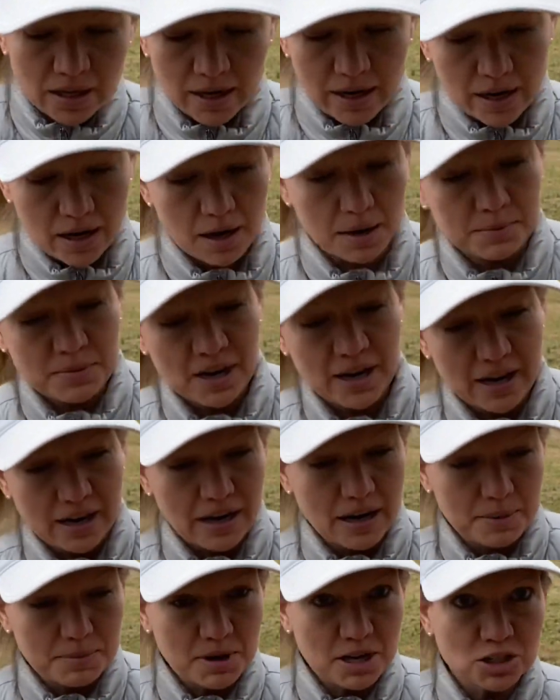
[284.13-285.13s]
Um, and
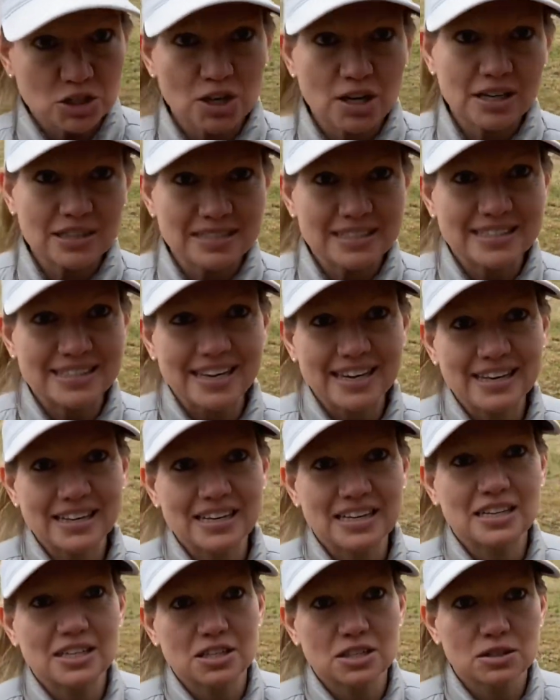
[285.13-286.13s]
I'm not trying to say
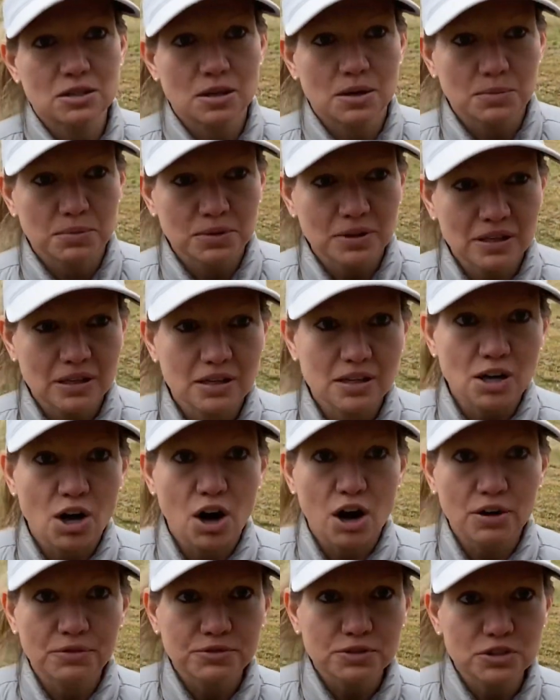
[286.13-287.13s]
that it is completely
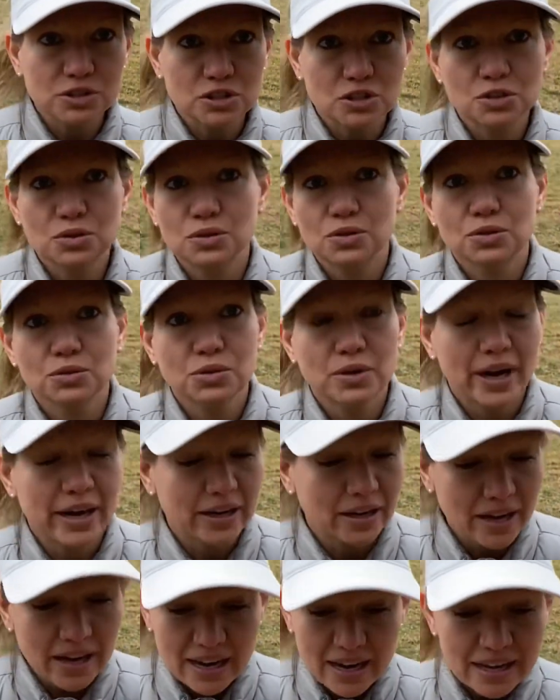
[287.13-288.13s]
awful to do a thru hike.